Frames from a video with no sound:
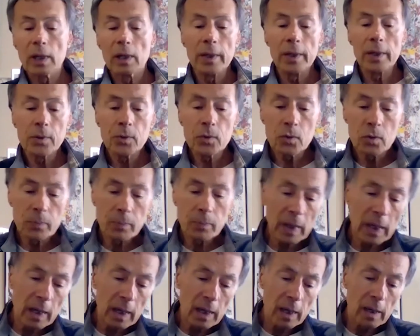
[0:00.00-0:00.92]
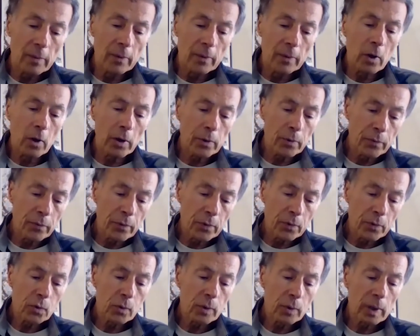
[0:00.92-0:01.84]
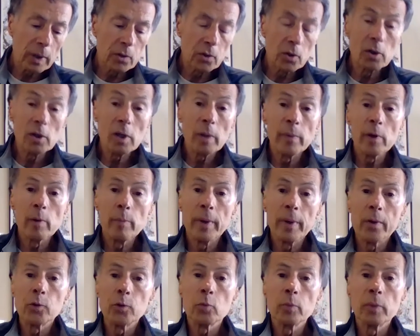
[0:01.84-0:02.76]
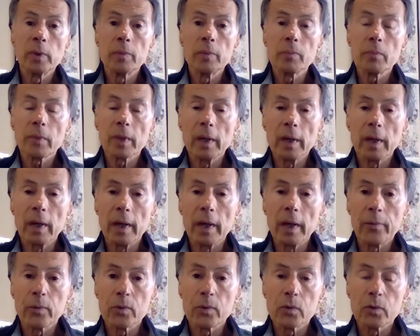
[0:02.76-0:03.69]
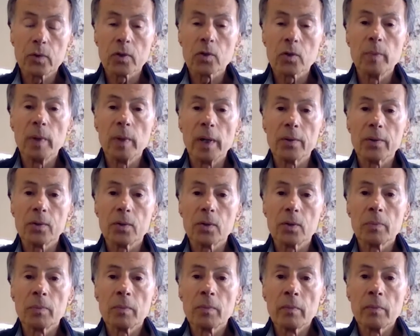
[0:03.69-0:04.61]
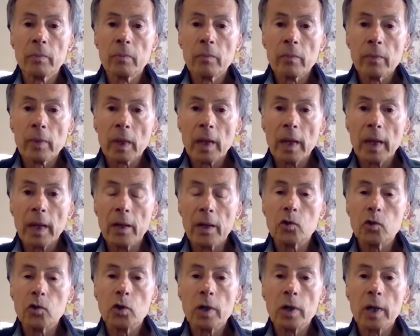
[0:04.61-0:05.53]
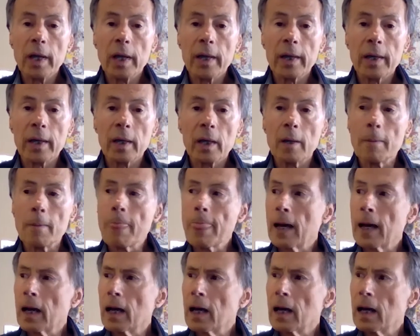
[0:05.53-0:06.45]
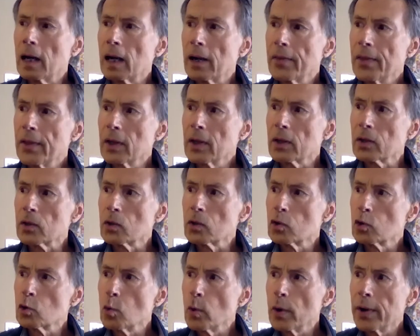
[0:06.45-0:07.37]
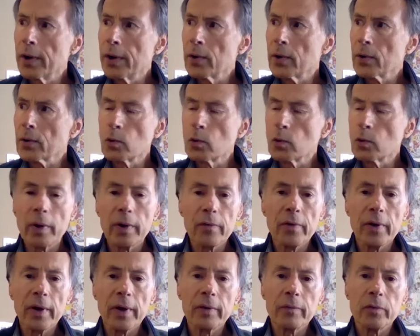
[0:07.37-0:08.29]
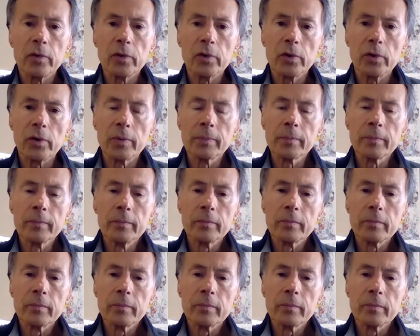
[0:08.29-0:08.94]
Liz got her first telomere measurement after 6 months, and she had a 20 or 25 year.